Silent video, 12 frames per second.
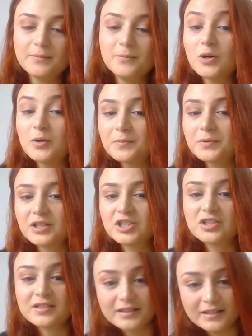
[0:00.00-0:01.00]
more
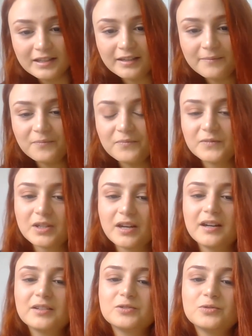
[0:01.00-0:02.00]
preciously
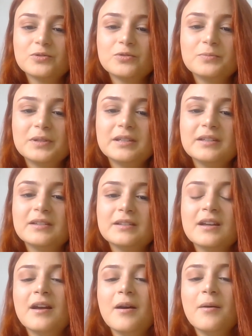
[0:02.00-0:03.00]
uh, to
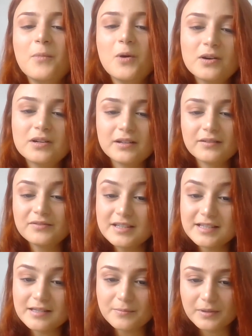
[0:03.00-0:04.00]
be more
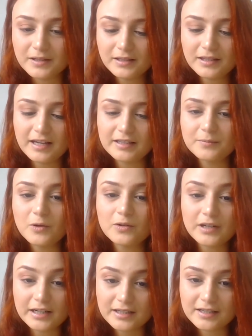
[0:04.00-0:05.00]
visible and
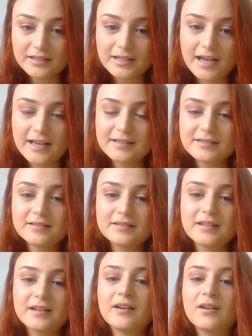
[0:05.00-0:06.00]
more
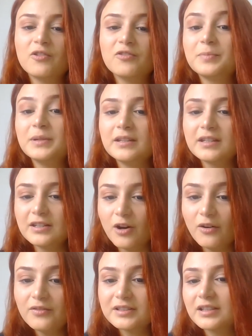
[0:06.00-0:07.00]
recognized uh, of being
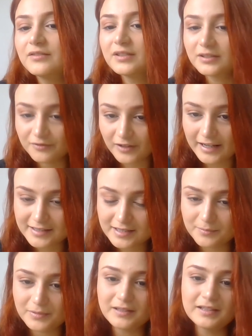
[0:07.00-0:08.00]
innovative and
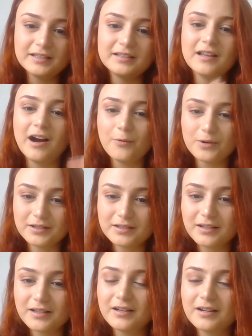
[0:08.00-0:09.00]
flexible in our
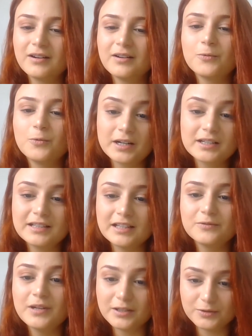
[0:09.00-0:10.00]
uh, work
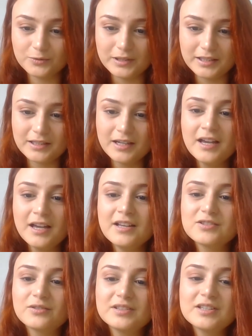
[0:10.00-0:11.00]
that we are doing.
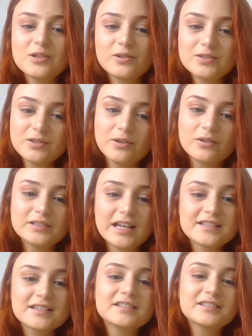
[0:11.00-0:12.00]
So this also
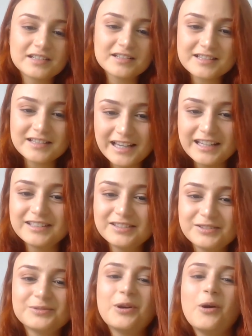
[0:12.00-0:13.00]
doesn't
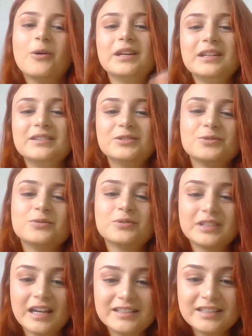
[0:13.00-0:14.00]
translate, you know,
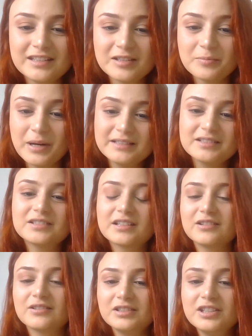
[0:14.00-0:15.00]
into getting better
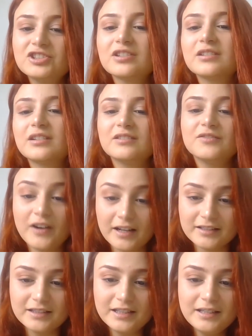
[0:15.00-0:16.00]
recognition and
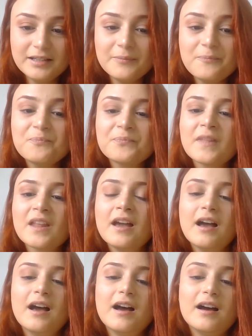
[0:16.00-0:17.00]
funding
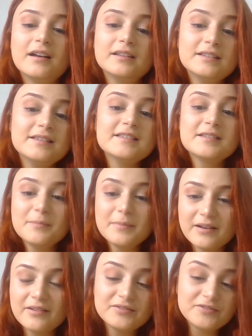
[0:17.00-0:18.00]
uh, this is the
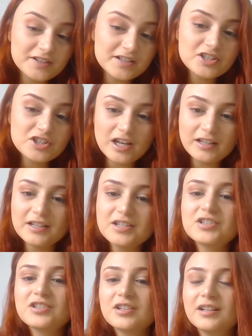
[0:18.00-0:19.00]
uh, first
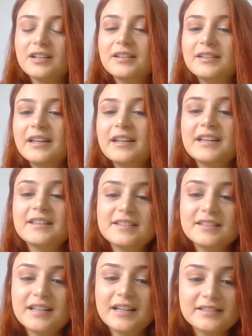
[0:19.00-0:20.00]
challenge. Uh, then I
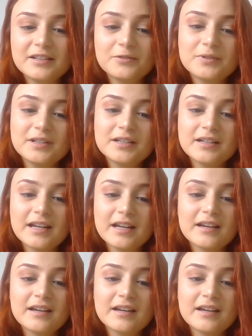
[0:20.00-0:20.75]
see that there were